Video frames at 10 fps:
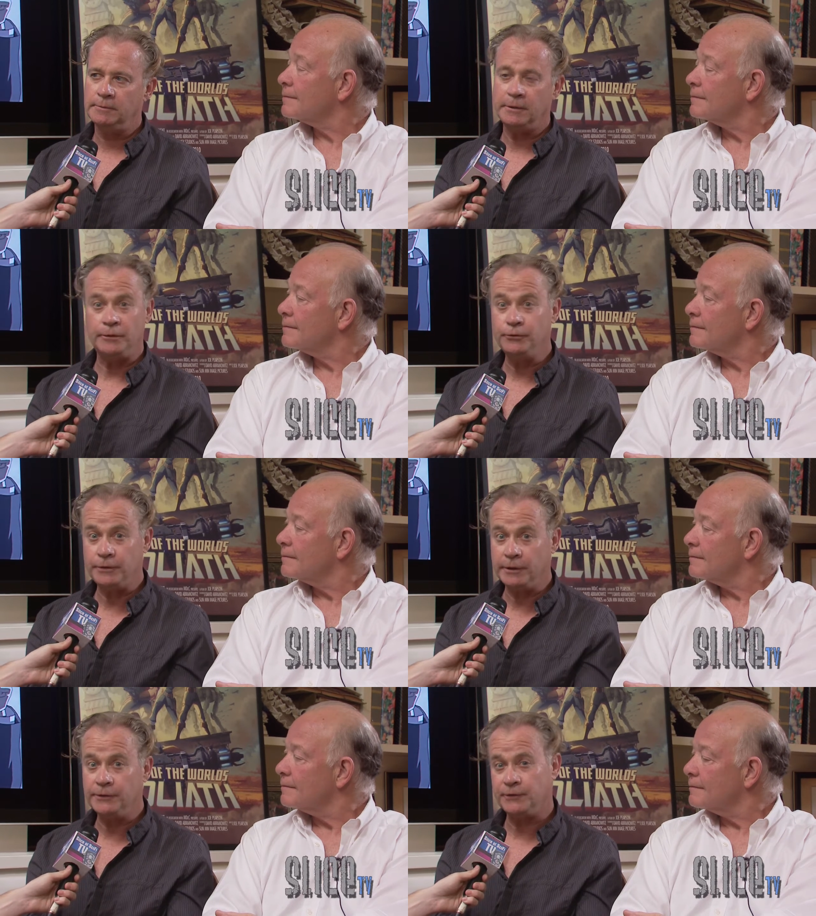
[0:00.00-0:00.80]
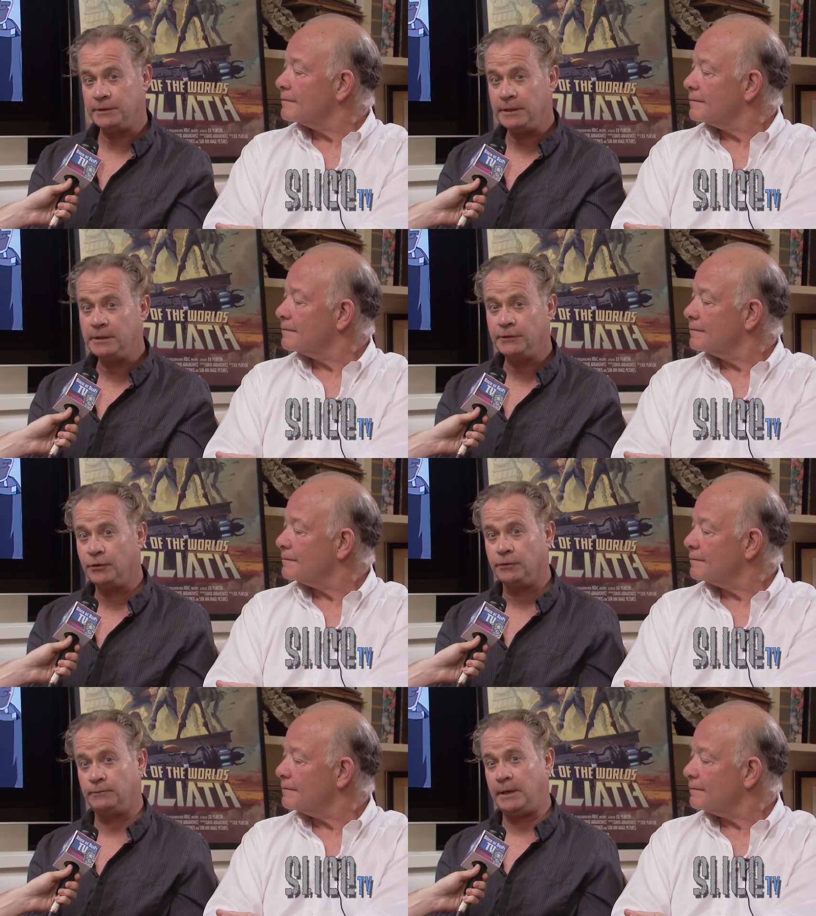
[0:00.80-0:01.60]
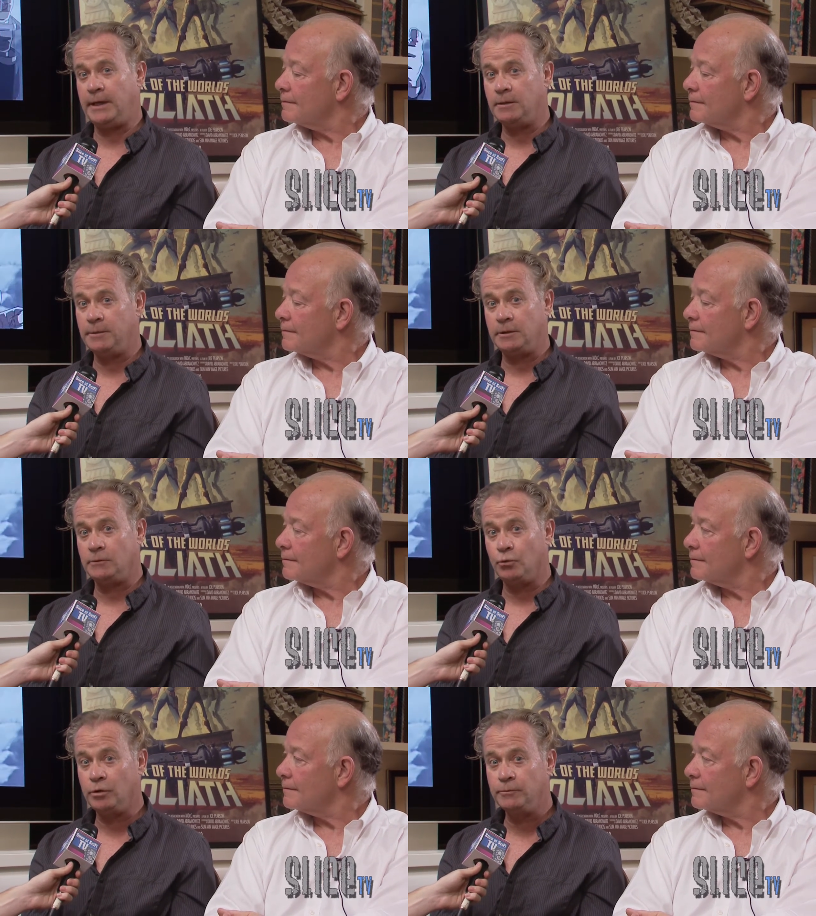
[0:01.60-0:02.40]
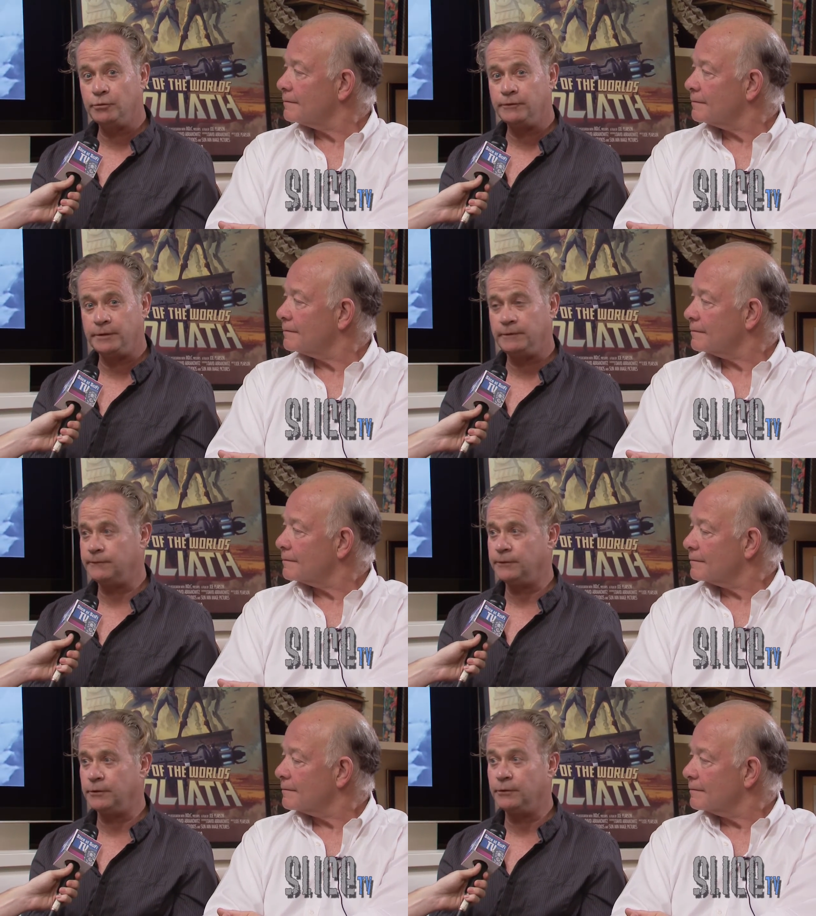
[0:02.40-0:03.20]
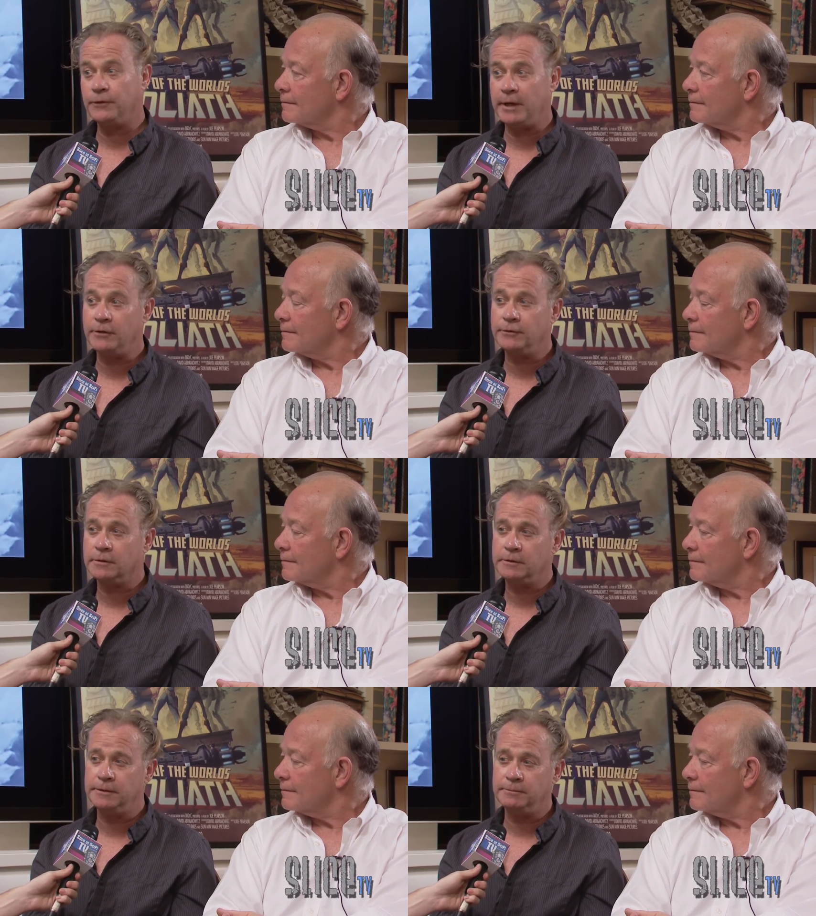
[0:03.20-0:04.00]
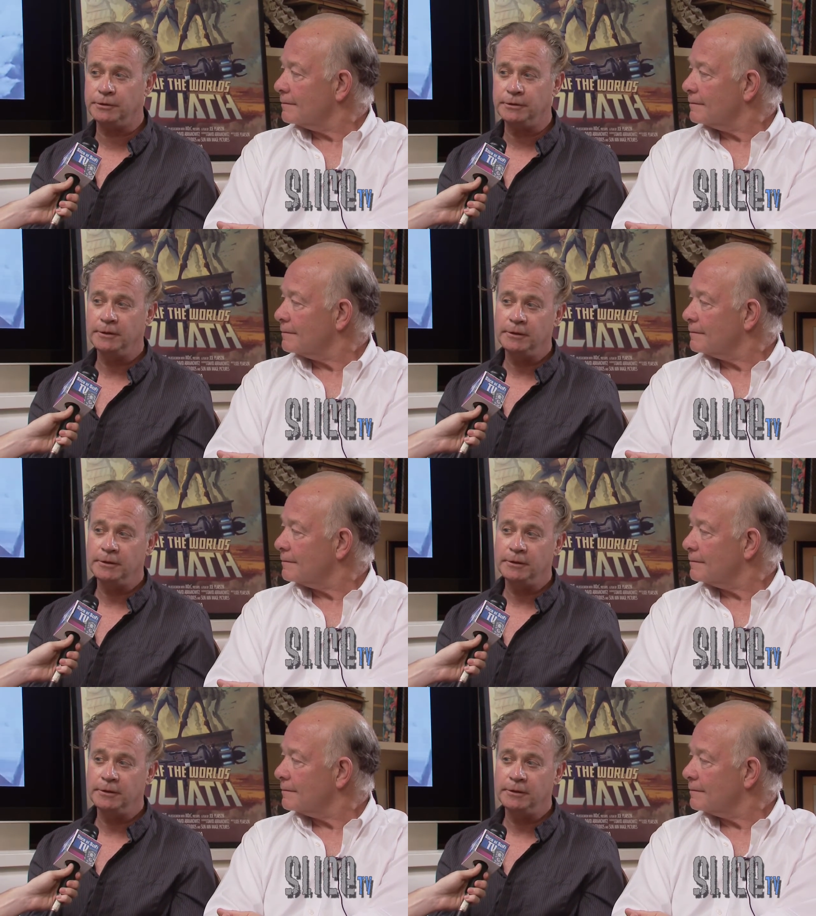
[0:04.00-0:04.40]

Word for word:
Speaker 1: I mean, who does a teen adult animated war movie, you know, theatrically? But